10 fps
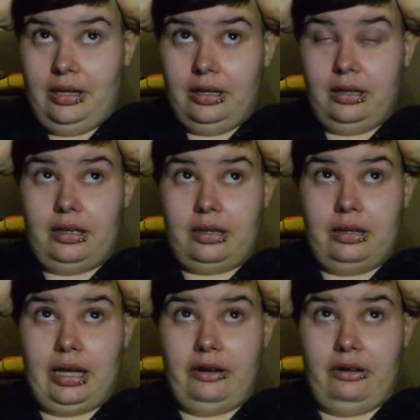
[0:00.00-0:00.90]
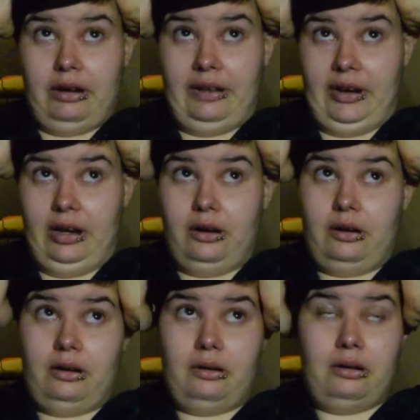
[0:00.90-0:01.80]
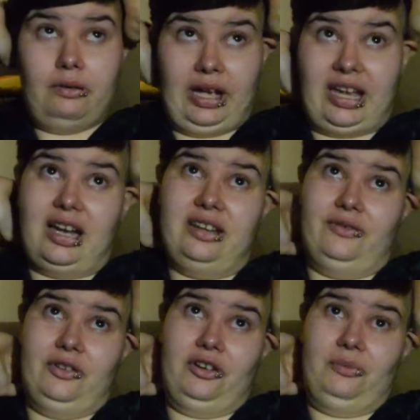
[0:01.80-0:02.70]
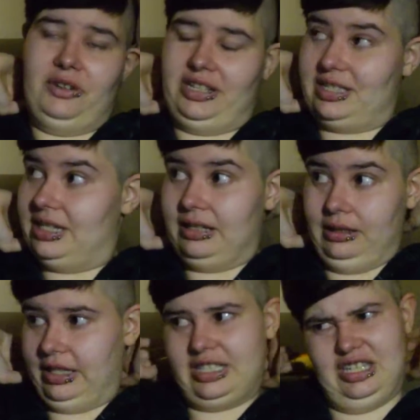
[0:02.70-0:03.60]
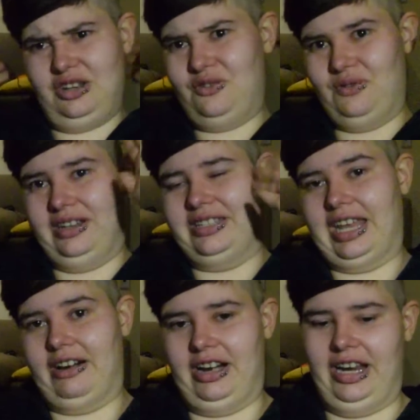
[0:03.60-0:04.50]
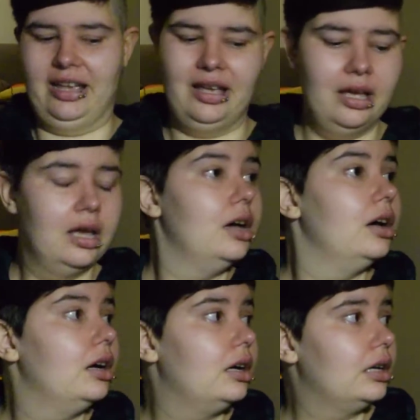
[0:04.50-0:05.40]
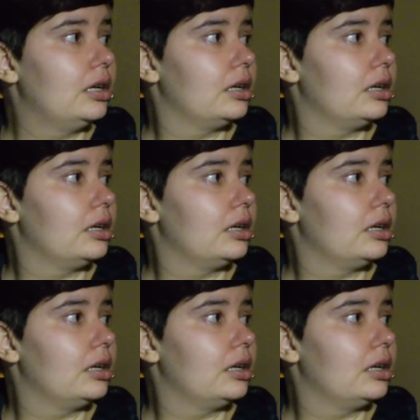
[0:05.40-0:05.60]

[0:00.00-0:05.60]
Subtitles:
Ugh, I don't even know. Well, I kind of know, but it's new and scary. Ugh.